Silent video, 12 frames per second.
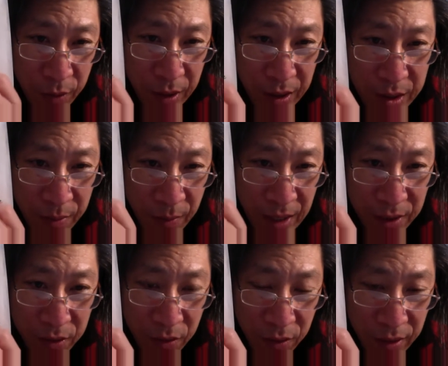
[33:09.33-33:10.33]
that its
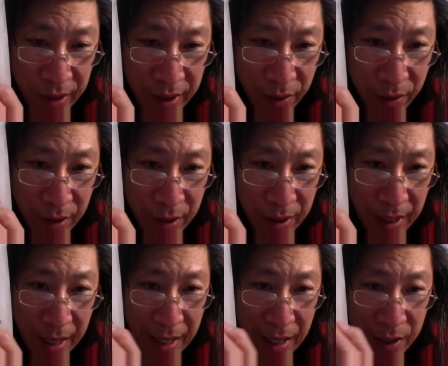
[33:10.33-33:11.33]
mantle layer
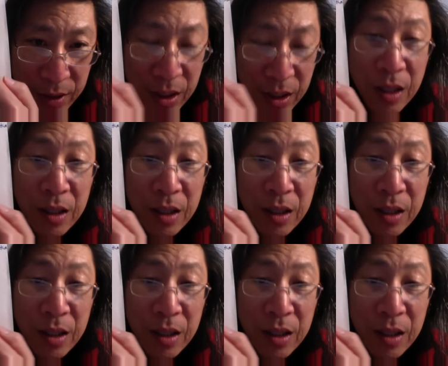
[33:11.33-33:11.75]
has